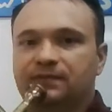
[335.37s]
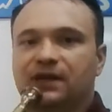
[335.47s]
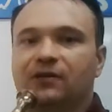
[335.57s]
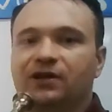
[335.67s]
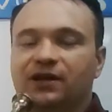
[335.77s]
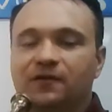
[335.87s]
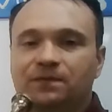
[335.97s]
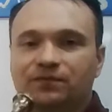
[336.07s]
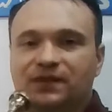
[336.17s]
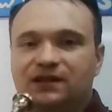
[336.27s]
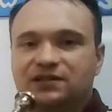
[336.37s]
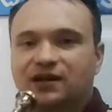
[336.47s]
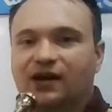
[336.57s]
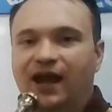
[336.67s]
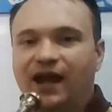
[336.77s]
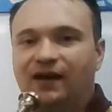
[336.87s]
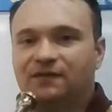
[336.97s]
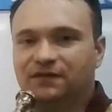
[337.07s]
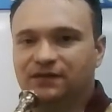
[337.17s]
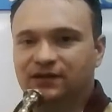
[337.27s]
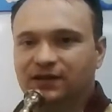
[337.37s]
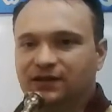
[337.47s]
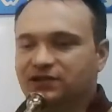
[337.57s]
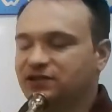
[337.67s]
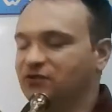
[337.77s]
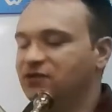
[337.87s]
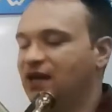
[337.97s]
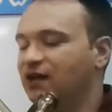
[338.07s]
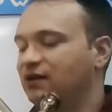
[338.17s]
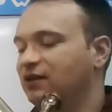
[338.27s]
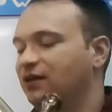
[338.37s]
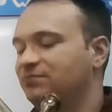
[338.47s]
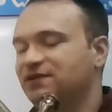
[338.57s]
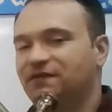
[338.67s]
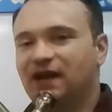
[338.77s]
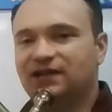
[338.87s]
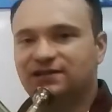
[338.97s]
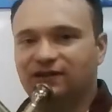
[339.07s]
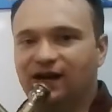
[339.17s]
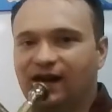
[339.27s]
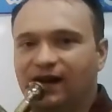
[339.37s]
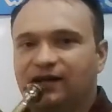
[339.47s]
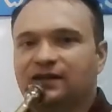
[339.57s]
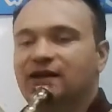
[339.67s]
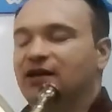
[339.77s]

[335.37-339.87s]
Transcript: There we go. There's our F. So tighter lips, faster air.